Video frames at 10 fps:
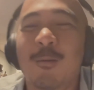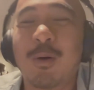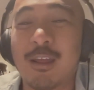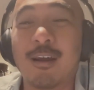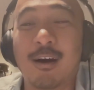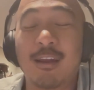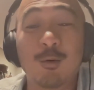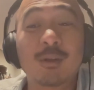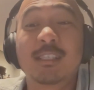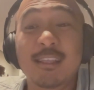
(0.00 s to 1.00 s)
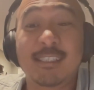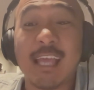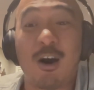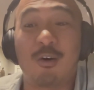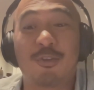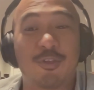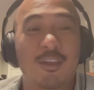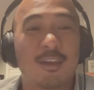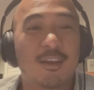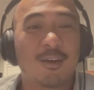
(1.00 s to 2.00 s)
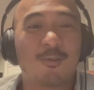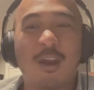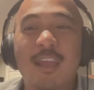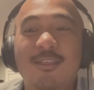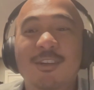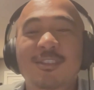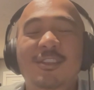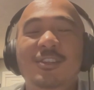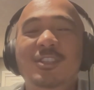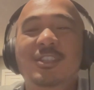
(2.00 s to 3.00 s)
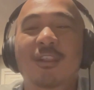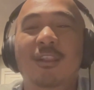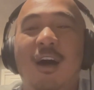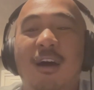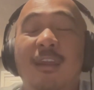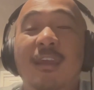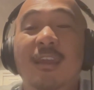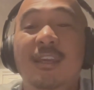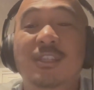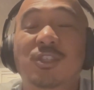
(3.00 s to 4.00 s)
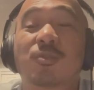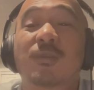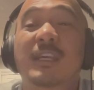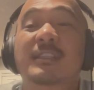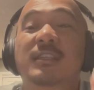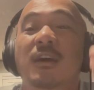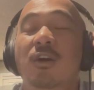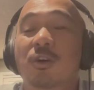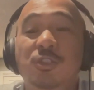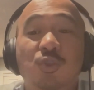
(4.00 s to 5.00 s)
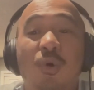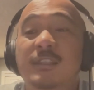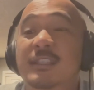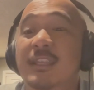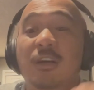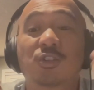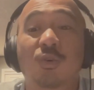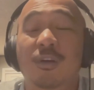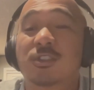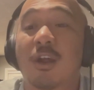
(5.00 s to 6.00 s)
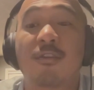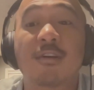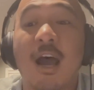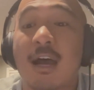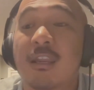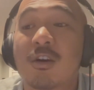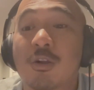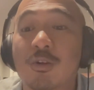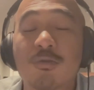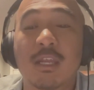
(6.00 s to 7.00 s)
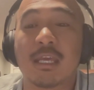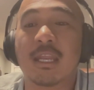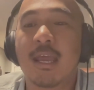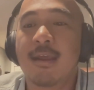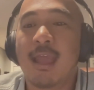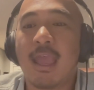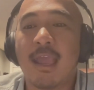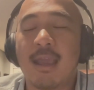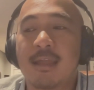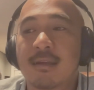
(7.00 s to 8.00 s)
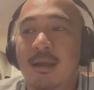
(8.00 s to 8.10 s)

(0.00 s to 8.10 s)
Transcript: but it was in the South, right? There's just a lot of histories, her stories and their stories that are not included. And